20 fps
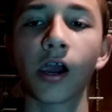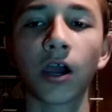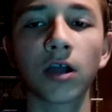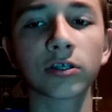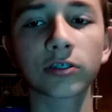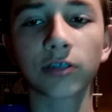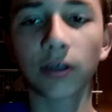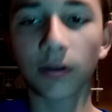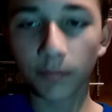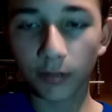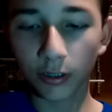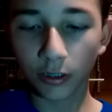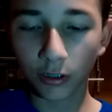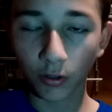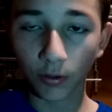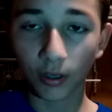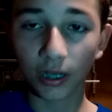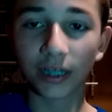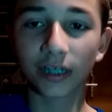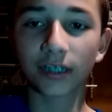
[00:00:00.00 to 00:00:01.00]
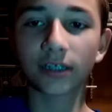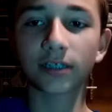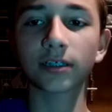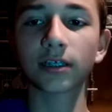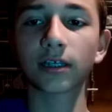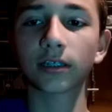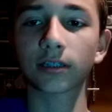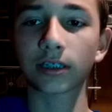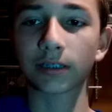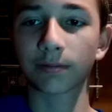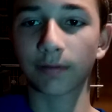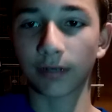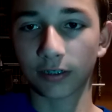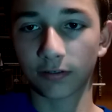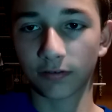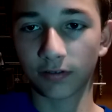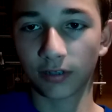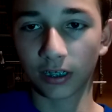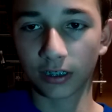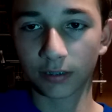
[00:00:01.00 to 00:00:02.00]
So I'm gonna go ahead and get the specs
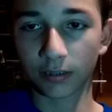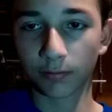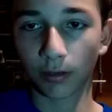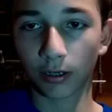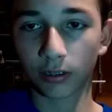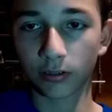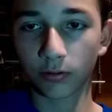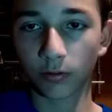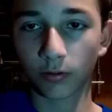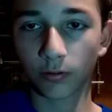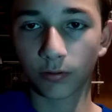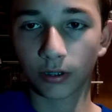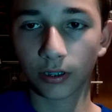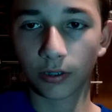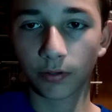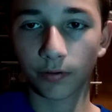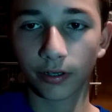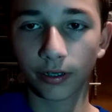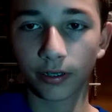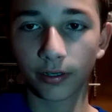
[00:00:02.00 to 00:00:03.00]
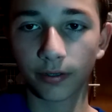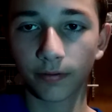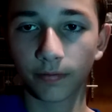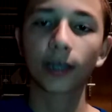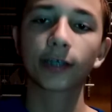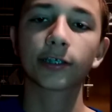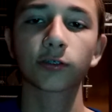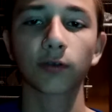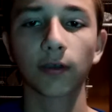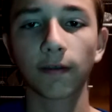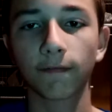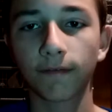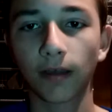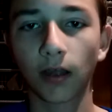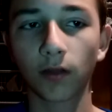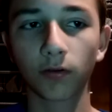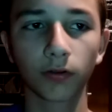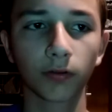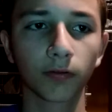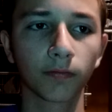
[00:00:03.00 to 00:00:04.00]
for the Xbox One really quick. Okay, so I
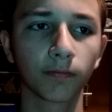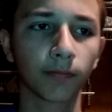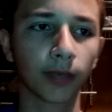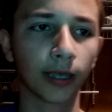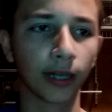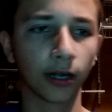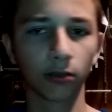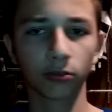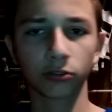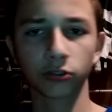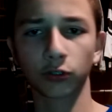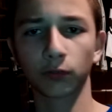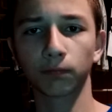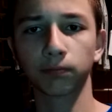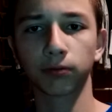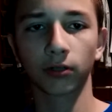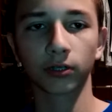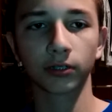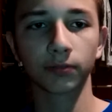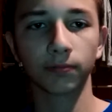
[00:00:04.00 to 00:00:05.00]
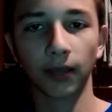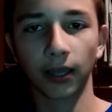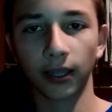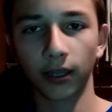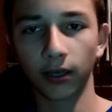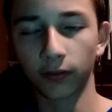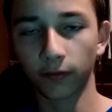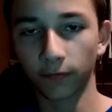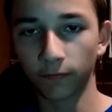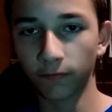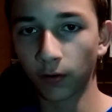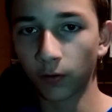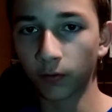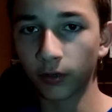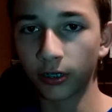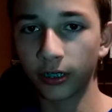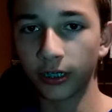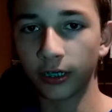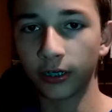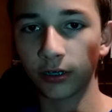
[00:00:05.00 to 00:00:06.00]
found them, and I also plugged my other phone
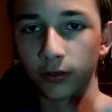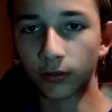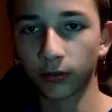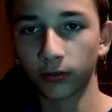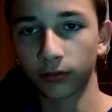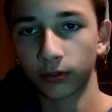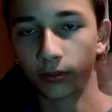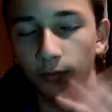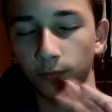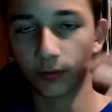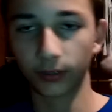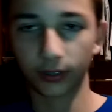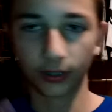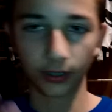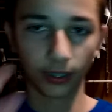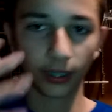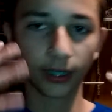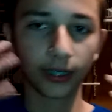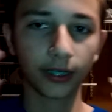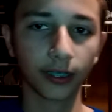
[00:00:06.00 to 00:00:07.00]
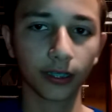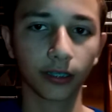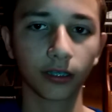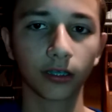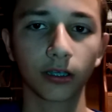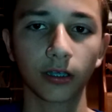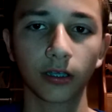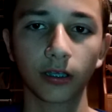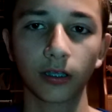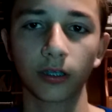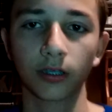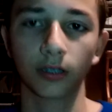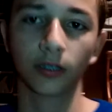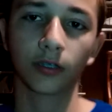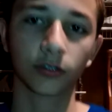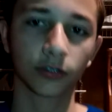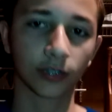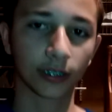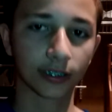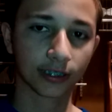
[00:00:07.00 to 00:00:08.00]
in here with the lighting,
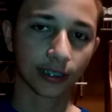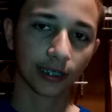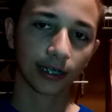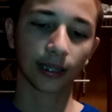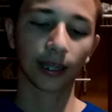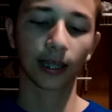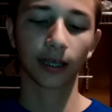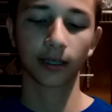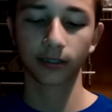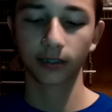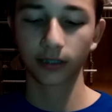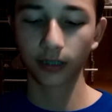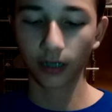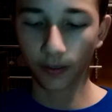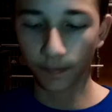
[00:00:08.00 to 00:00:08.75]
so that's gonna last.